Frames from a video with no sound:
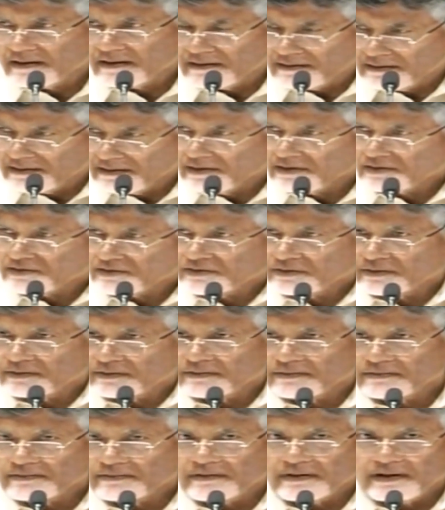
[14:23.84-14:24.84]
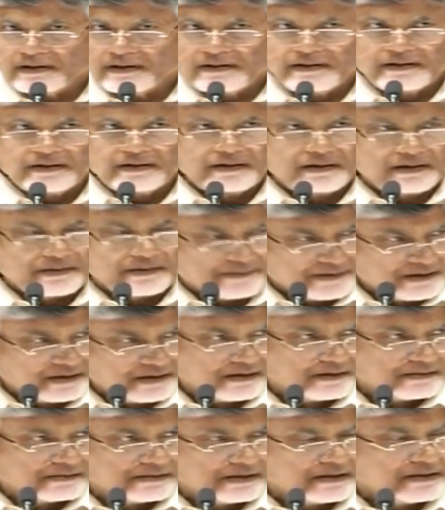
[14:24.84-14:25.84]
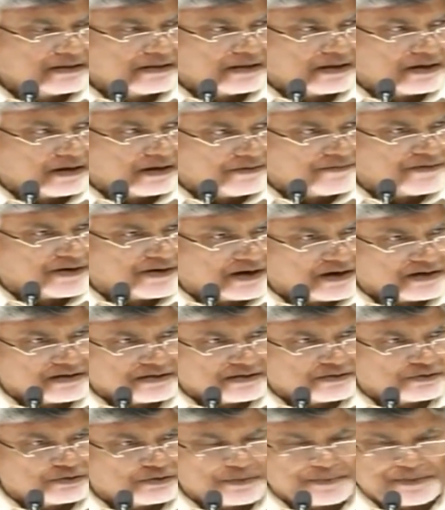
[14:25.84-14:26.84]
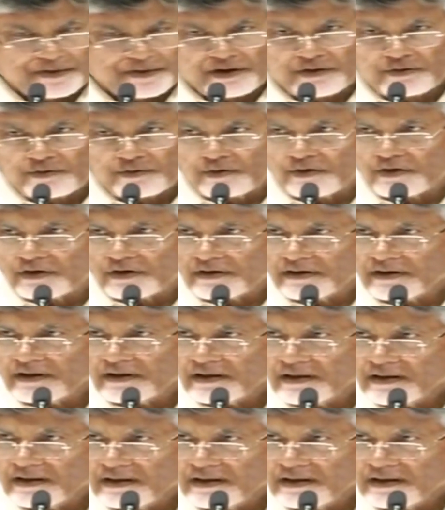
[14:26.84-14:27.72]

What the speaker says: and also our senior advocates in Supreme Court,